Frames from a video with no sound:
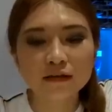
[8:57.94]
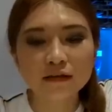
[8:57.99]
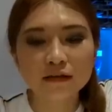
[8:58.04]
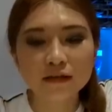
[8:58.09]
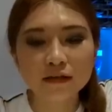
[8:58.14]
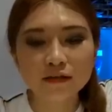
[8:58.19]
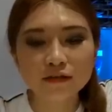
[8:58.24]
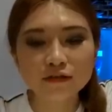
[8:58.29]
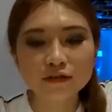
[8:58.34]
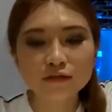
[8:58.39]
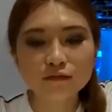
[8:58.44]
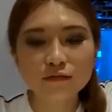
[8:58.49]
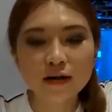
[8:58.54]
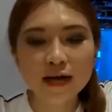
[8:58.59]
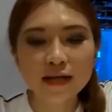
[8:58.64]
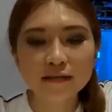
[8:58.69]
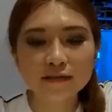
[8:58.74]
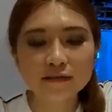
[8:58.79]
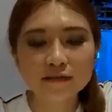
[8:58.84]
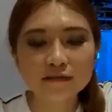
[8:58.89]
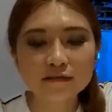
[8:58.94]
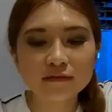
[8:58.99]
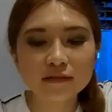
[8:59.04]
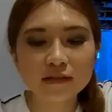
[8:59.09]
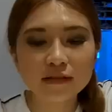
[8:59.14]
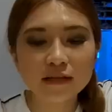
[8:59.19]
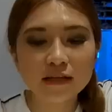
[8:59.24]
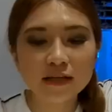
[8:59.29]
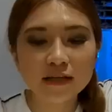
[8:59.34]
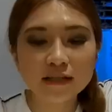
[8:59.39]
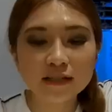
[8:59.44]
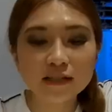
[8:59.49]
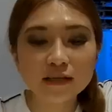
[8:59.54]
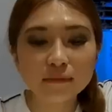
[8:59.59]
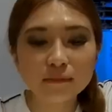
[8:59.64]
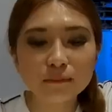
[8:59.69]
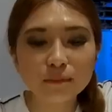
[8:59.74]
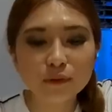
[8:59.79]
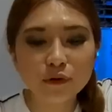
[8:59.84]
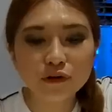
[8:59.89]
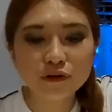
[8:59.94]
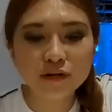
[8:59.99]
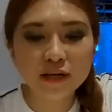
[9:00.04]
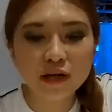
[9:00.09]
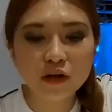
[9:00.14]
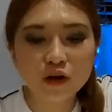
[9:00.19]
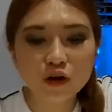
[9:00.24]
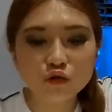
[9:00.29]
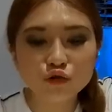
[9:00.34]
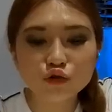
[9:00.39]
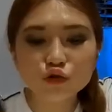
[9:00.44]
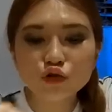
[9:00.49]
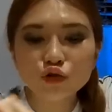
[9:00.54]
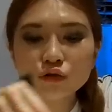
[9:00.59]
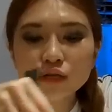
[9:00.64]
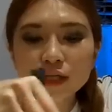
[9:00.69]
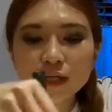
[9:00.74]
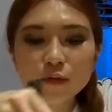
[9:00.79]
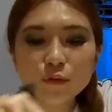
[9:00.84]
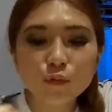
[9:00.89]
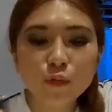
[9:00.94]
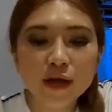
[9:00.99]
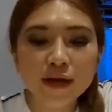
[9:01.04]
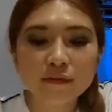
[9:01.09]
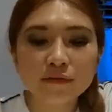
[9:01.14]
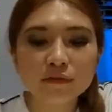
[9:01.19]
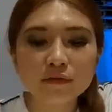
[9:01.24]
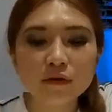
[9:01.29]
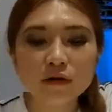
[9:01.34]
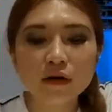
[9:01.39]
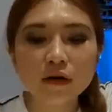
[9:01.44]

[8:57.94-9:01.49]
here's the rice. It didn't burn at all. Usually when